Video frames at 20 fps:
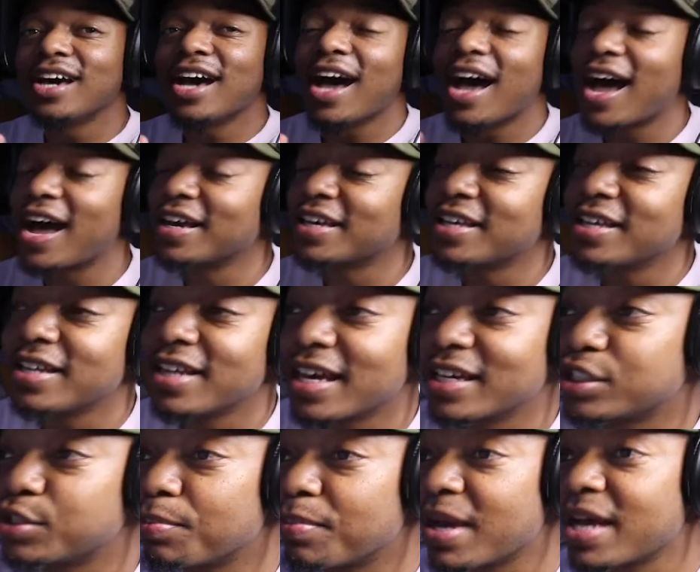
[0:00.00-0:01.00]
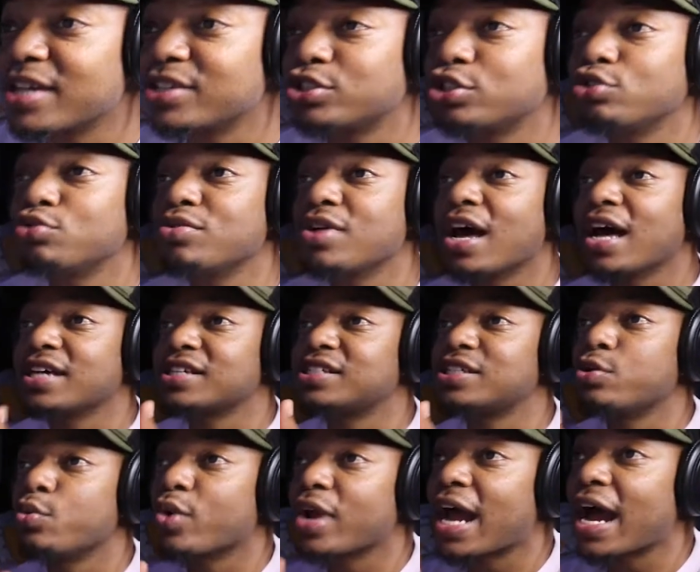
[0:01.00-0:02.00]
Alright, Key Nation, man, so you guys
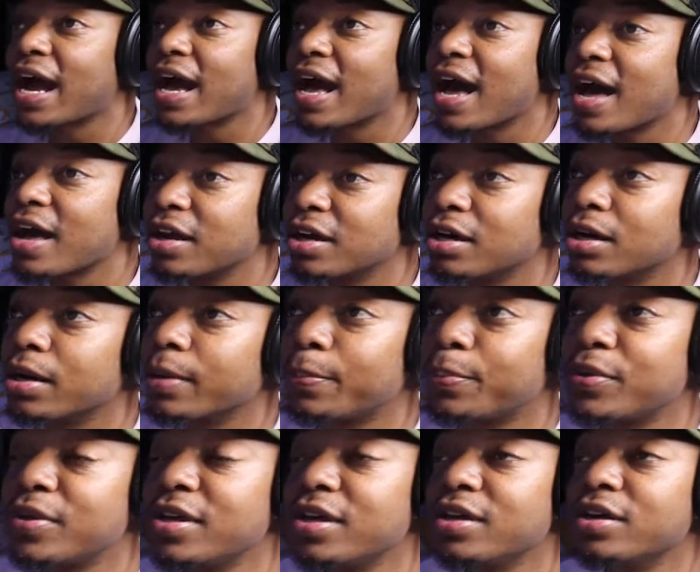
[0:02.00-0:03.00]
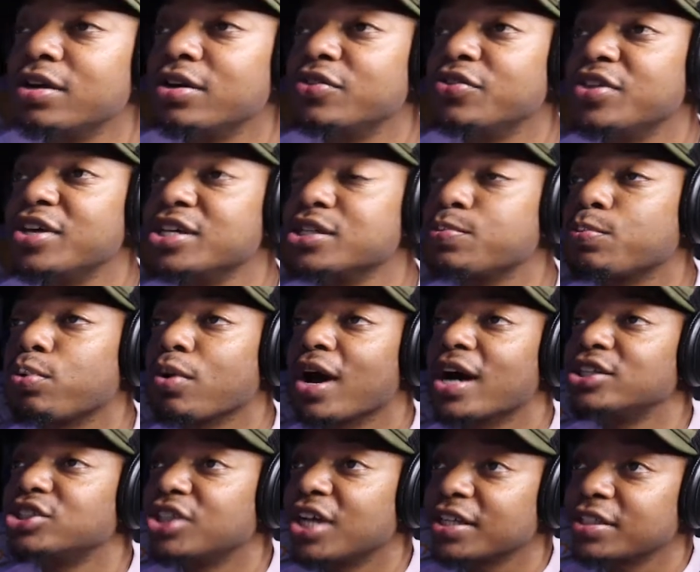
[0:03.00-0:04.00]
see what I got up here. This
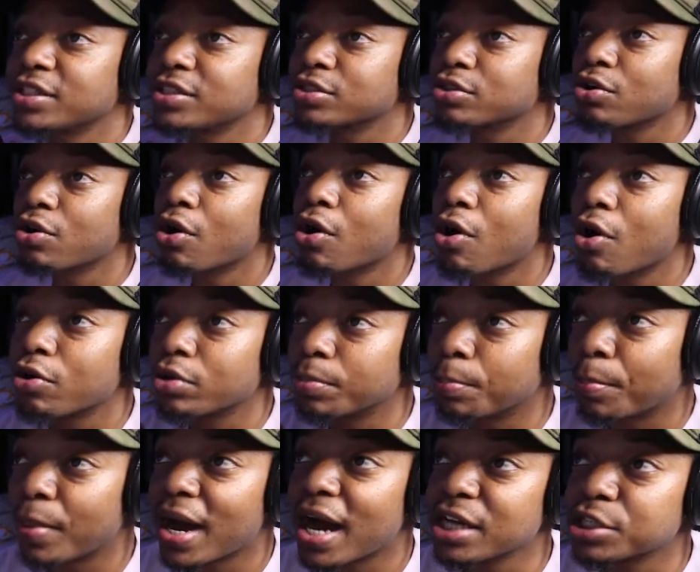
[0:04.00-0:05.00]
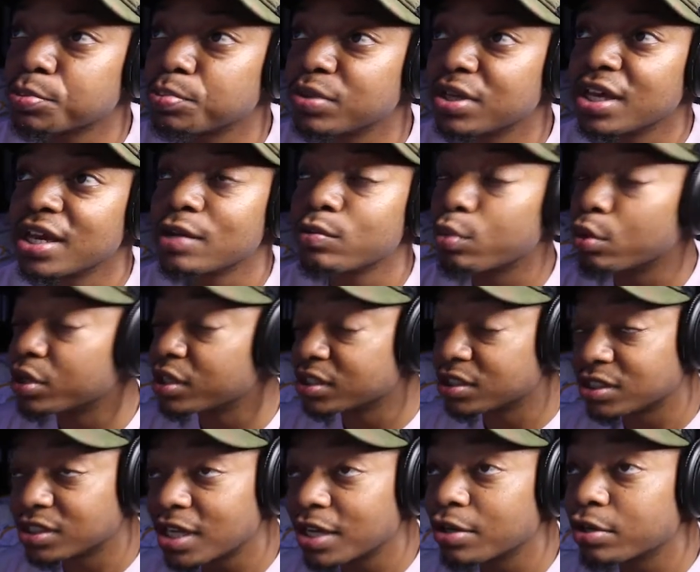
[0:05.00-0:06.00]
project is called Box Me In. Well, the
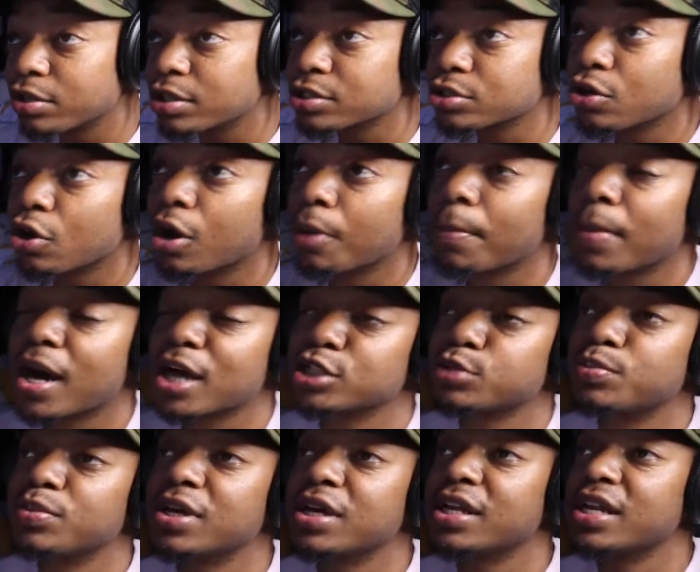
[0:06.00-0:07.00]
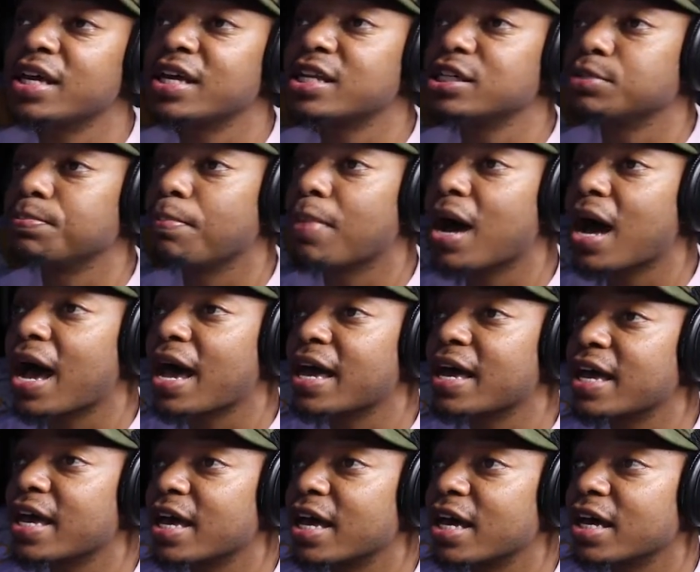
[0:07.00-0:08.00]
single is called Box Me In. It is
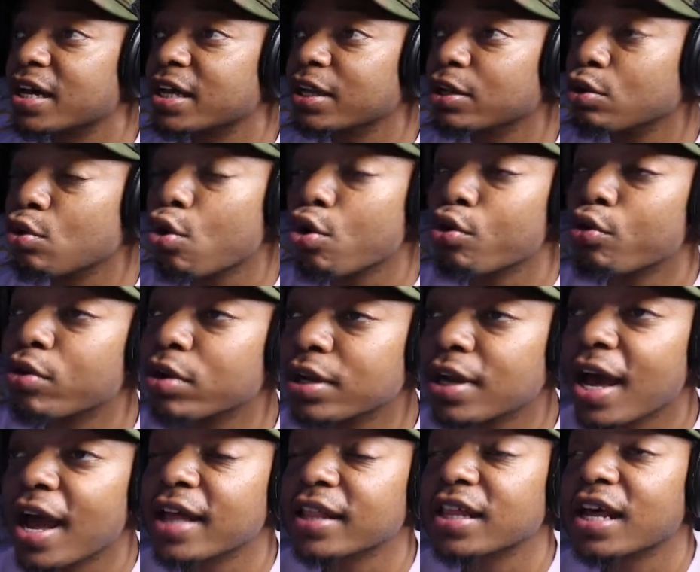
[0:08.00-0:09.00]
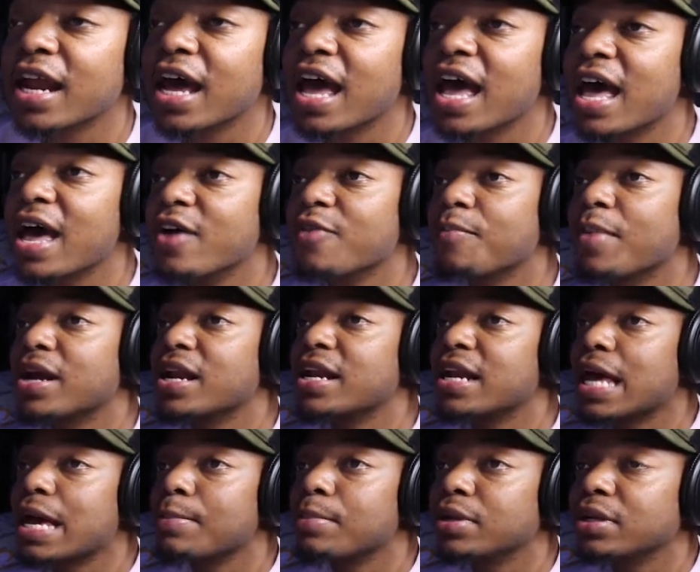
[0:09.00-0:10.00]
by a loyal client that I have by the
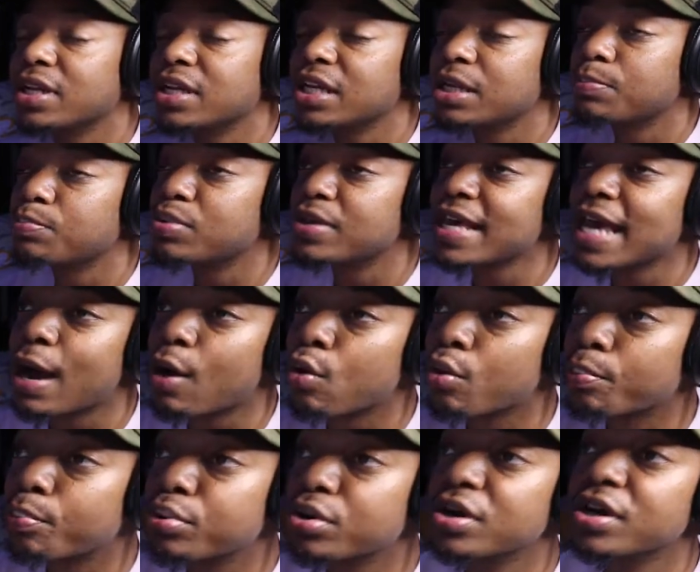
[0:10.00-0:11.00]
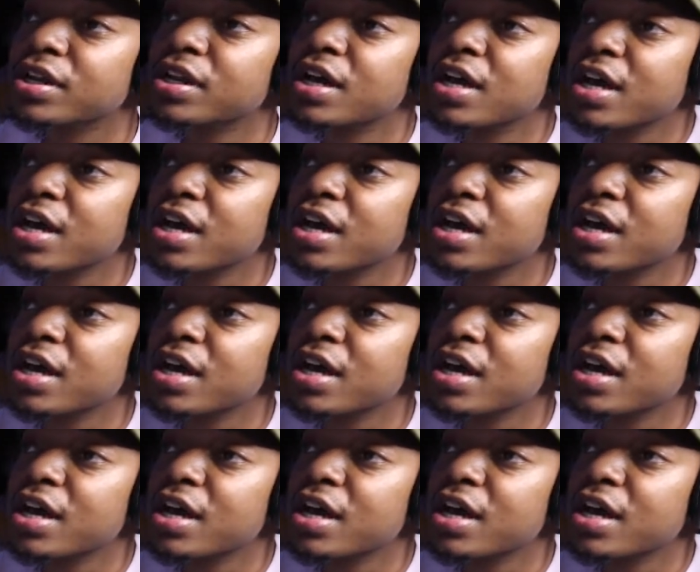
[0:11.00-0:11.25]
name of Lenny P. I will put